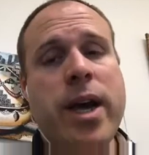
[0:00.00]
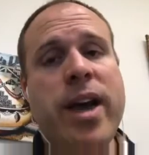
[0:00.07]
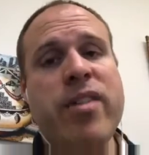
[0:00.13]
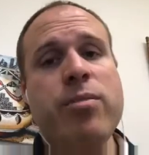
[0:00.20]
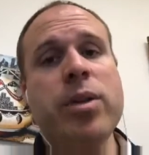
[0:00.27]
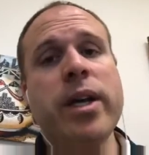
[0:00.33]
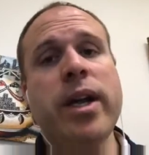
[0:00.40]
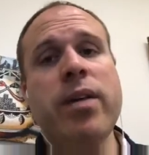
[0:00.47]
I have
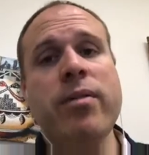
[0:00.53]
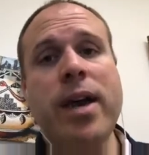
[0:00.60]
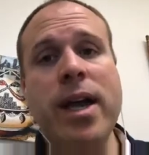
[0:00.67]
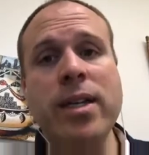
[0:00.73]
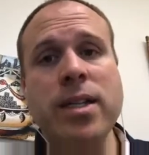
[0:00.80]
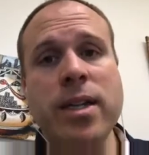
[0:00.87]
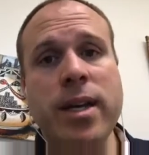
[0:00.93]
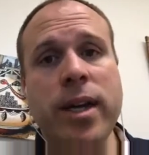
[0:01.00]
plenty of
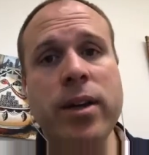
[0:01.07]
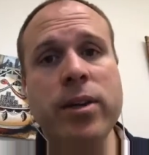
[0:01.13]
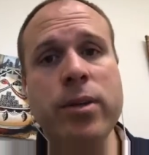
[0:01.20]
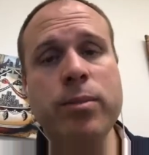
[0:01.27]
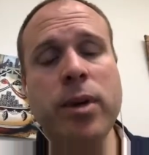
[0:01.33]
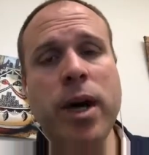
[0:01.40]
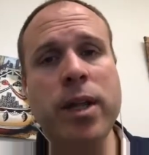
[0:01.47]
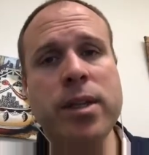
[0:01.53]
accidental
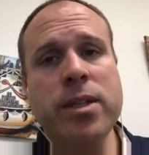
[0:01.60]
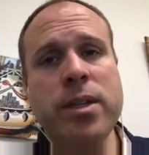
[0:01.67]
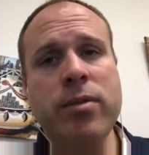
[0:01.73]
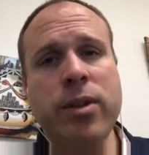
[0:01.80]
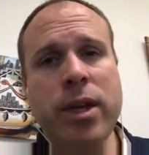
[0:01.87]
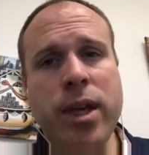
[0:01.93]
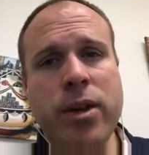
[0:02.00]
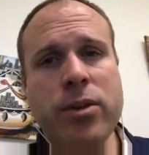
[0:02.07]
policy
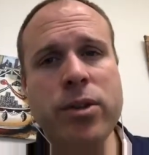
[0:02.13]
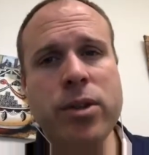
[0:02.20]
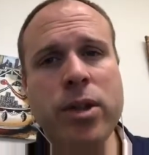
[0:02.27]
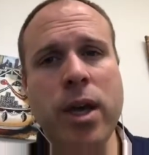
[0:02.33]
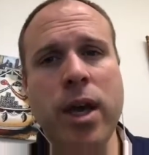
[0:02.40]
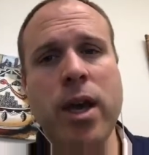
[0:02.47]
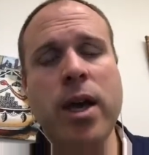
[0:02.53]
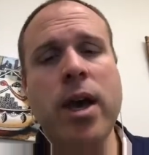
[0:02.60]
videos.
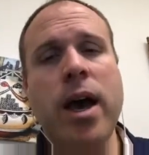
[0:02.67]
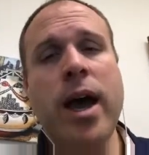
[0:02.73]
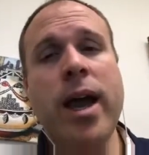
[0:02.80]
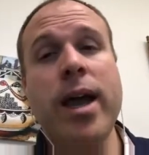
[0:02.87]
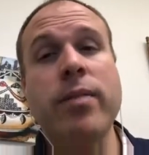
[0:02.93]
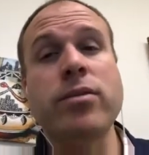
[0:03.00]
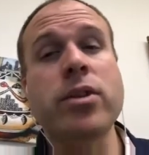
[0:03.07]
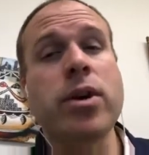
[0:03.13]
I
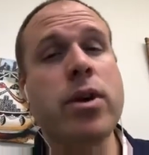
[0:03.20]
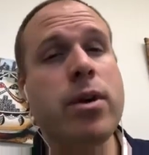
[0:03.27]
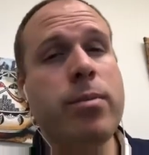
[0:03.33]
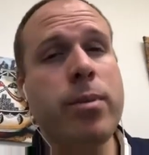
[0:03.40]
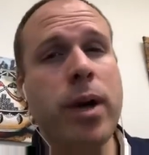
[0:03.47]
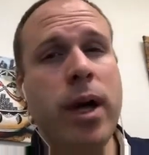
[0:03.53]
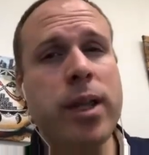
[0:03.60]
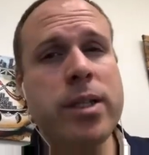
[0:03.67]
have term
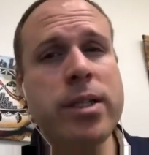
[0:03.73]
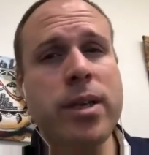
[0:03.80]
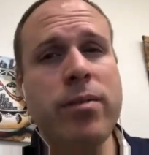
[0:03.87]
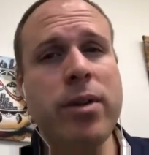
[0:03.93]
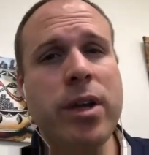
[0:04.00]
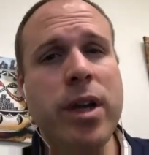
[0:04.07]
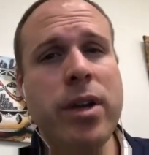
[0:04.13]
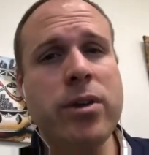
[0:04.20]
policy
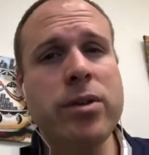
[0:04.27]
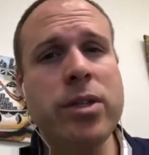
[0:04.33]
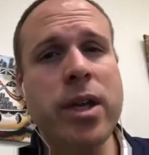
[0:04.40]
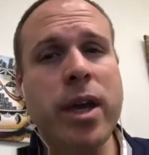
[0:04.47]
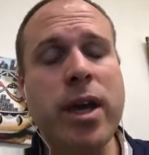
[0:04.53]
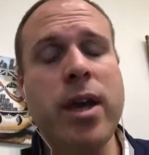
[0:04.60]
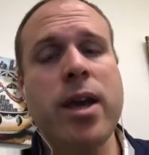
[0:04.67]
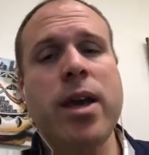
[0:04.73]
videos,
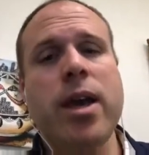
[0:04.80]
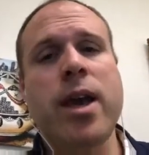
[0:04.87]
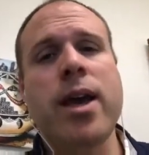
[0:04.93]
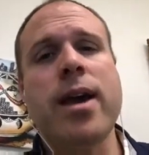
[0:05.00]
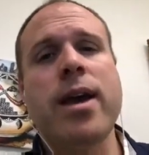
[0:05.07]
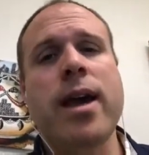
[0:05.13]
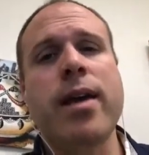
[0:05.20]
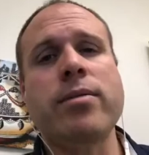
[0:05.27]

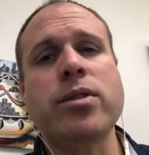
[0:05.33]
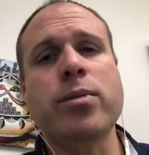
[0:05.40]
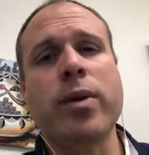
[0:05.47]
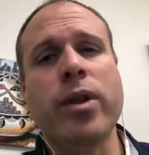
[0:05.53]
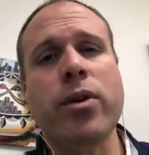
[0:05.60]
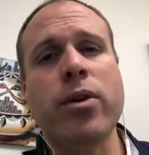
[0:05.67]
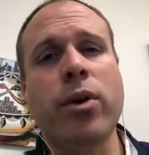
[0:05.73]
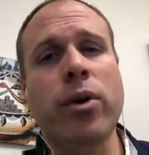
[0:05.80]
and I have some
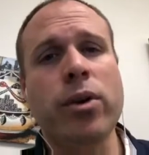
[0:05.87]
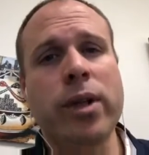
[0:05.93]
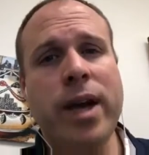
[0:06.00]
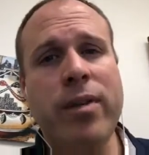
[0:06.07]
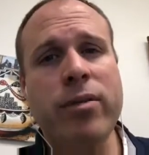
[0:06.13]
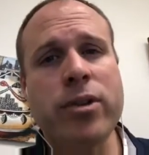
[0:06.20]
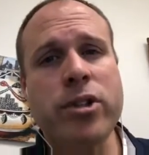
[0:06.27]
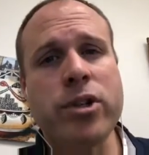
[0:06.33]
other whole life
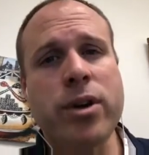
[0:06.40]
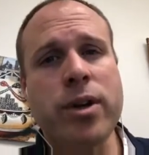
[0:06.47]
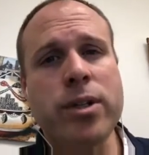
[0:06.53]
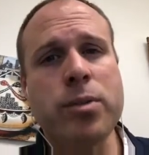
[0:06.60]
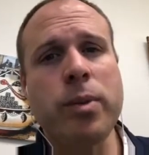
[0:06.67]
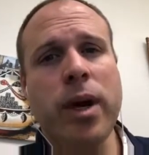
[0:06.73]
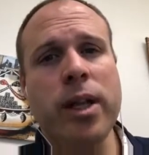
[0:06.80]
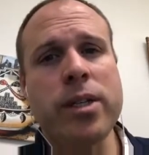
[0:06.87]
insurance
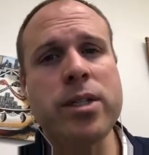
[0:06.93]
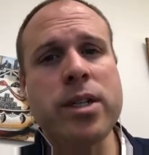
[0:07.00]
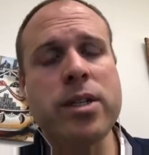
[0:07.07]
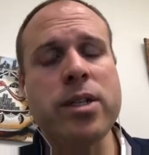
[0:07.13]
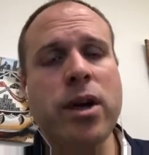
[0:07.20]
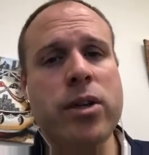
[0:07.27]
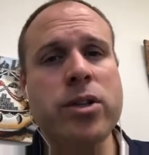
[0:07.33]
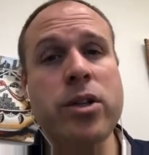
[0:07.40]
policies,
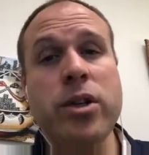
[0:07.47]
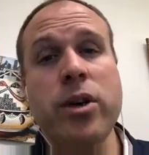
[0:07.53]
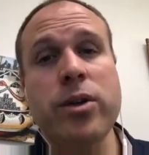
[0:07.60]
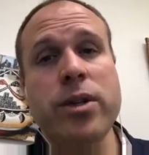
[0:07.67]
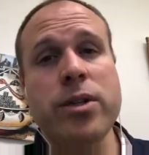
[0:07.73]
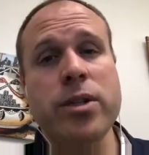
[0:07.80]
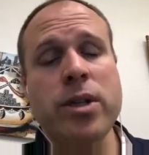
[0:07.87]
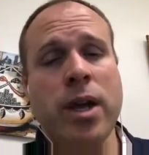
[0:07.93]
also known
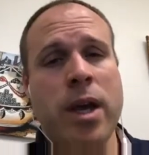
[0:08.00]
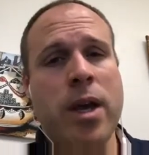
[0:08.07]
as